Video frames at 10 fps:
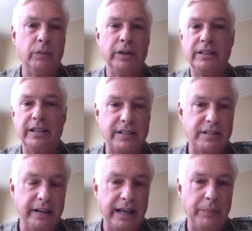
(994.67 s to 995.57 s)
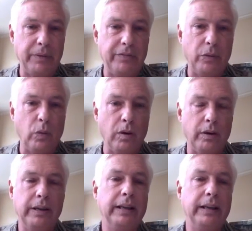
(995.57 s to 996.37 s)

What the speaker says: We had tested it out before,